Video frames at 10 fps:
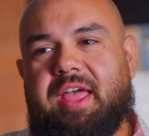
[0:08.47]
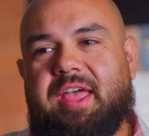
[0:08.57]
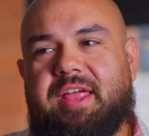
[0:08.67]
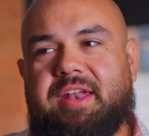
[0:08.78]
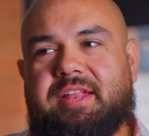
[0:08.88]

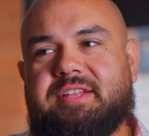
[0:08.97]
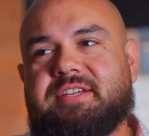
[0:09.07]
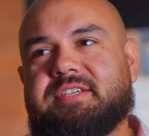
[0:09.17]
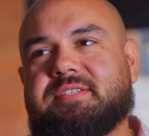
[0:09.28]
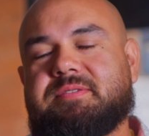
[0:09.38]
and I did
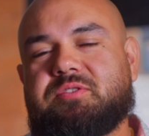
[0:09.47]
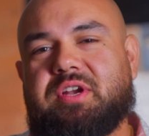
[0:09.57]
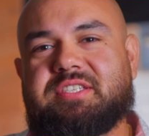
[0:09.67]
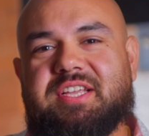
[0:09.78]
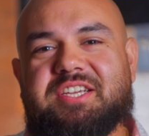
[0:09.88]
a
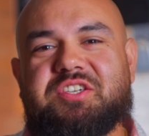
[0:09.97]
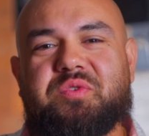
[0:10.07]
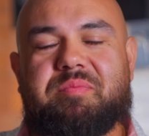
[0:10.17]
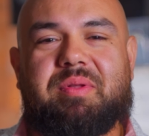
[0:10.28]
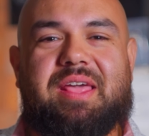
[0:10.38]
transaction
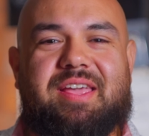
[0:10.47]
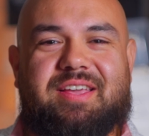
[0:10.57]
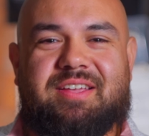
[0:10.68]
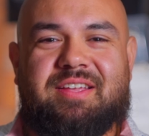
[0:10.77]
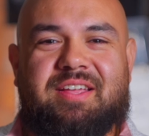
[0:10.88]
with
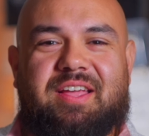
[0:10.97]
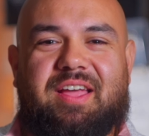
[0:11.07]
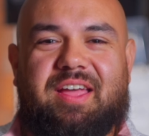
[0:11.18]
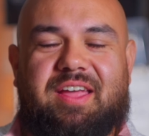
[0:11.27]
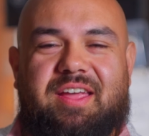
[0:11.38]
Blake.
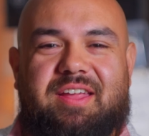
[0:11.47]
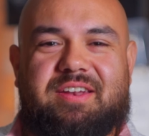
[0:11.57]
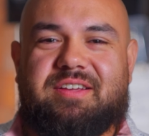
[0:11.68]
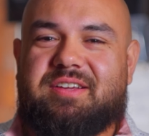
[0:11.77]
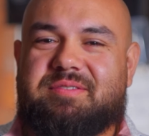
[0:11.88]

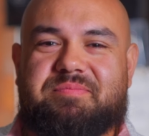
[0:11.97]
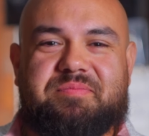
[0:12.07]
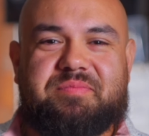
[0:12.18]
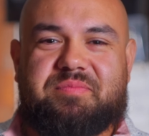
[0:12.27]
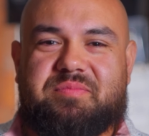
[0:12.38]
And um,
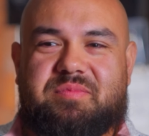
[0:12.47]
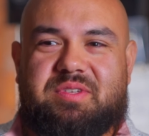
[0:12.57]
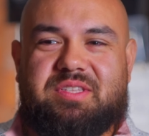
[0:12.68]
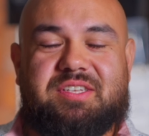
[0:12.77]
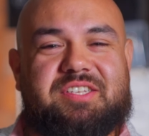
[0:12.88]

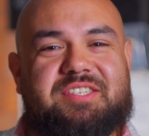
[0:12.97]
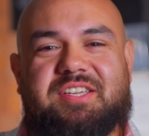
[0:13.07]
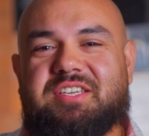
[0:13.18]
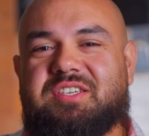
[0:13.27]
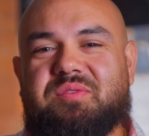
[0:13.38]
in the
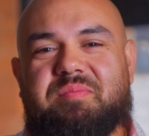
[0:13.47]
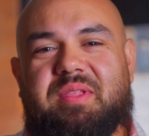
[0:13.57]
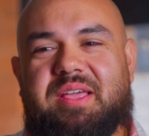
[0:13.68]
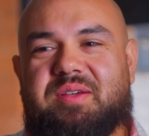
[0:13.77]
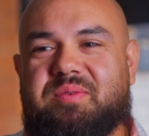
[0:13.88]
discussion with
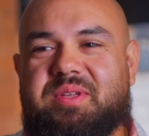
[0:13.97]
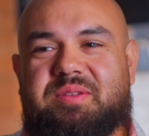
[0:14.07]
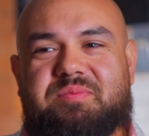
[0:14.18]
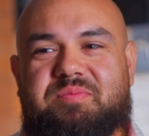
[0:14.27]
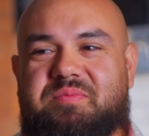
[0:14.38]
Blake, we